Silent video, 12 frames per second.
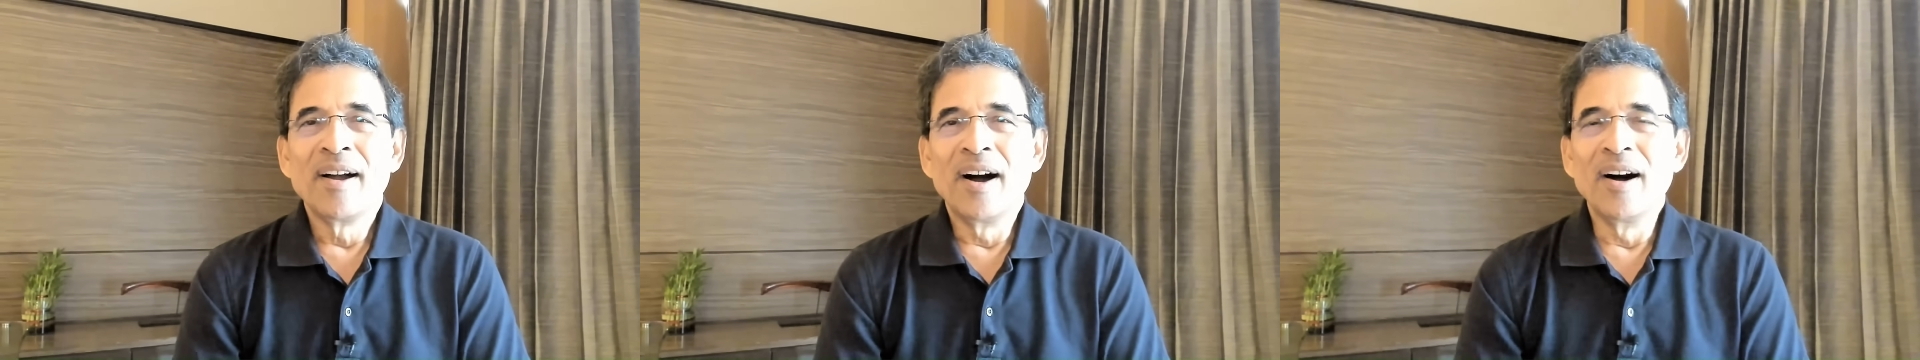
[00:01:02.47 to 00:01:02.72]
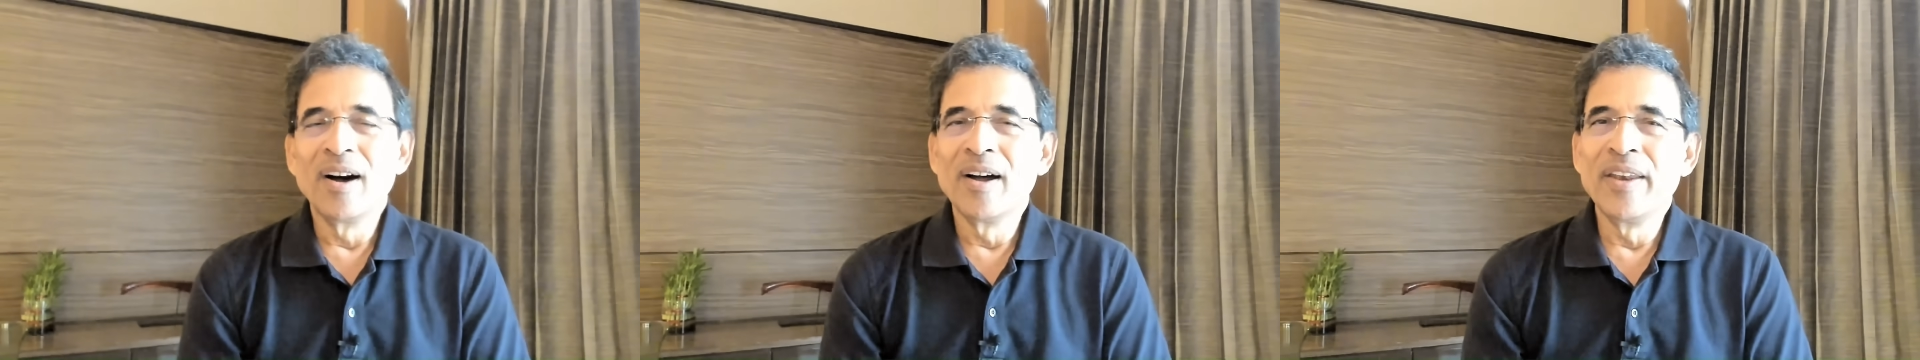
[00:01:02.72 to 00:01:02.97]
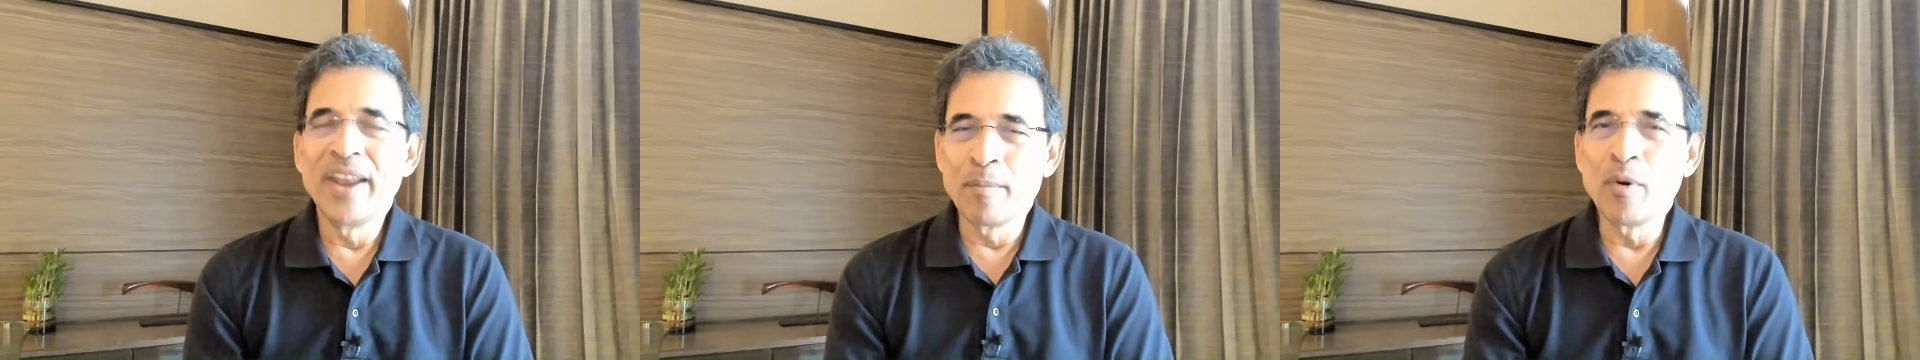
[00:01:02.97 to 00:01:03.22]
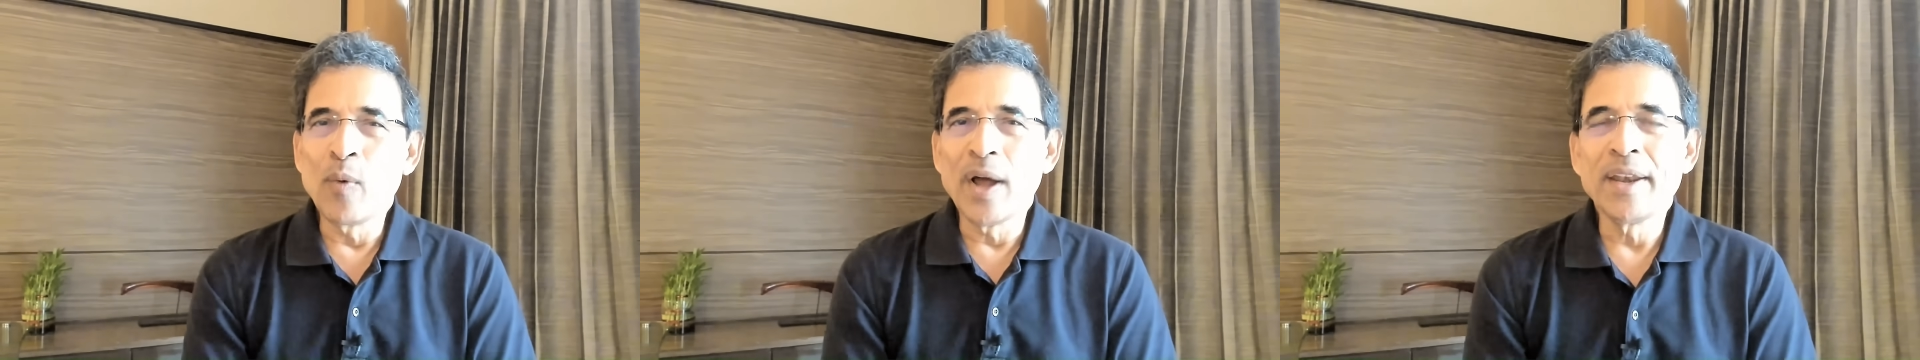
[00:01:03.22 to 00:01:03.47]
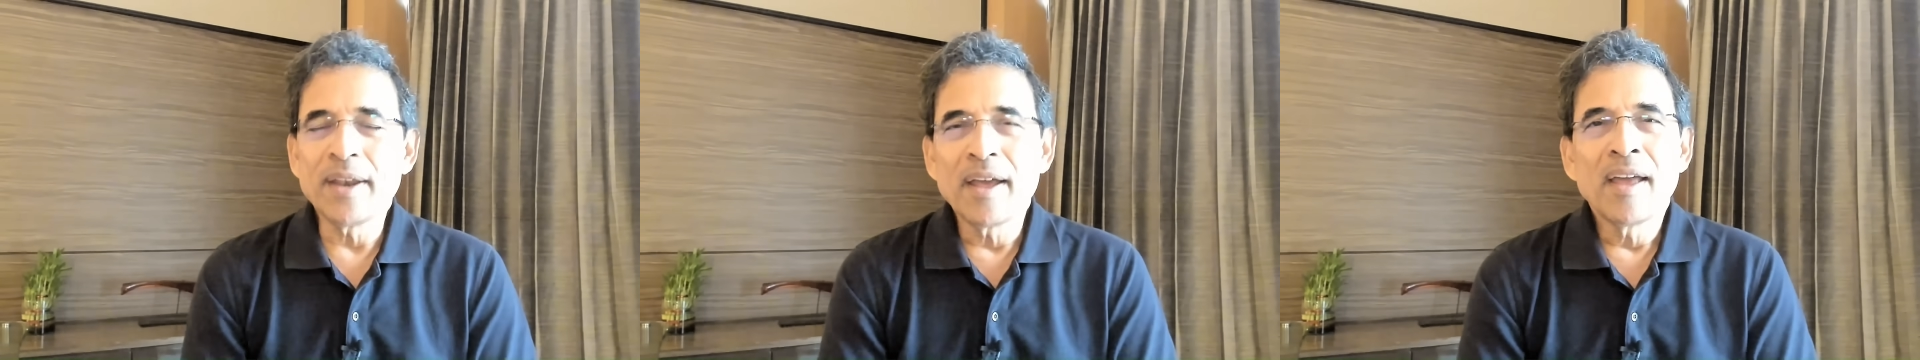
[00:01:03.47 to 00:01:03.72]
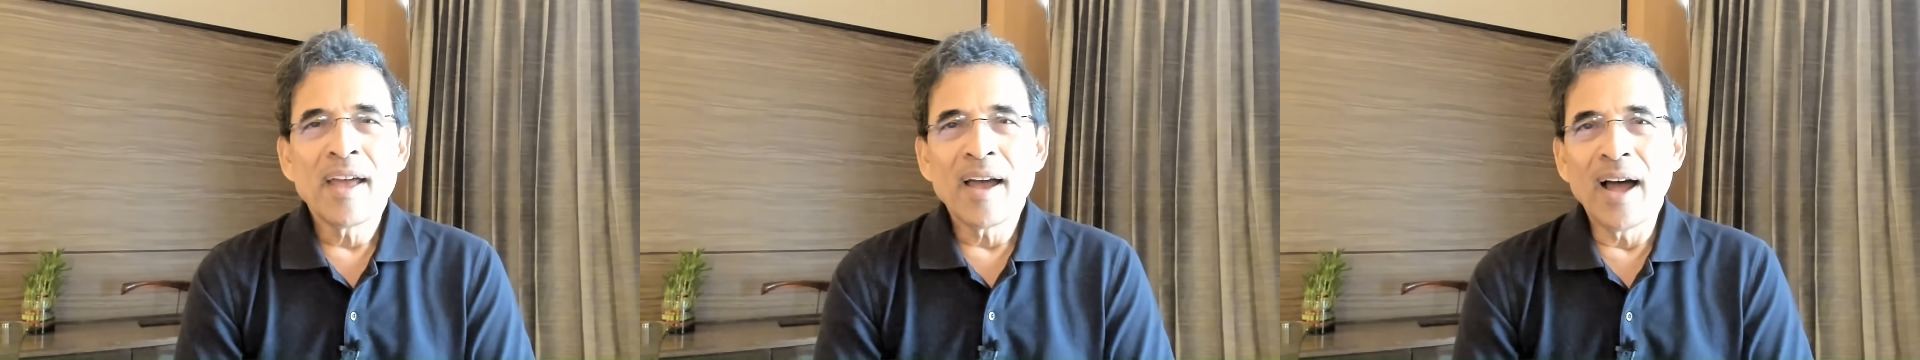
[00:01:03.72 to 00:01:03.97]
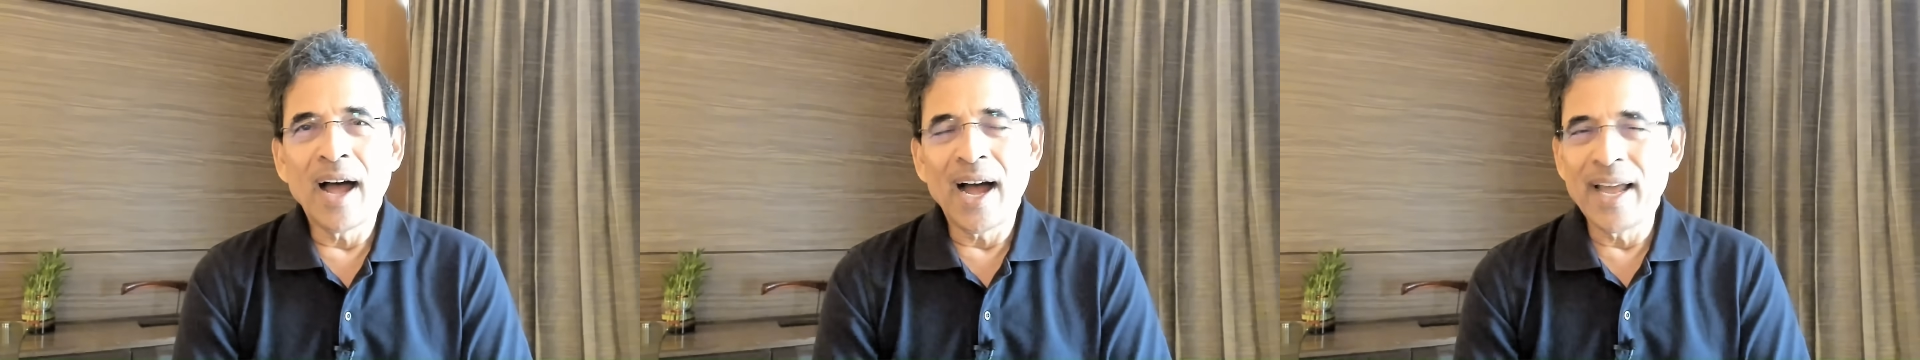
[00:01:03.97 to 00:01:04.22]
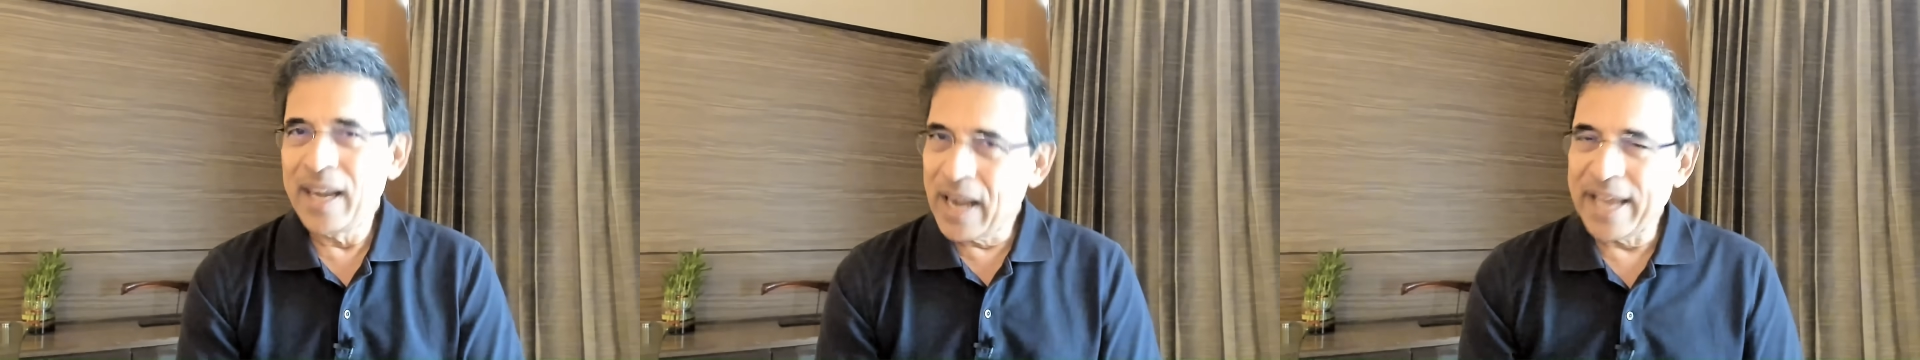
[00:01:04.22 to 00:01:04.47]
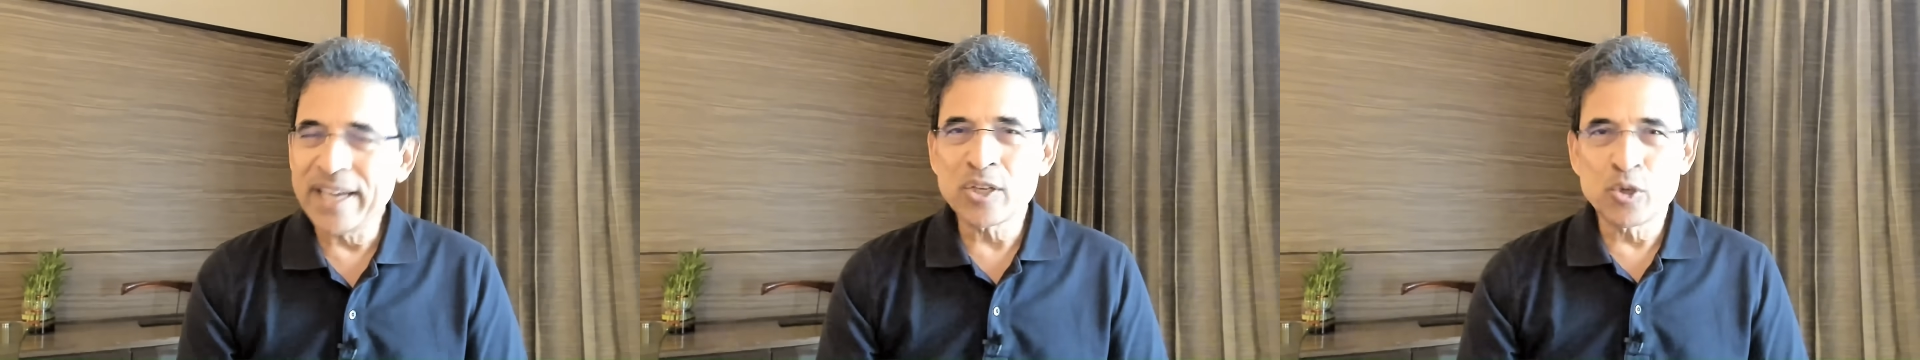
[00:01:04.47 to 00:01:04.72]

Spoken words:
Number one, I like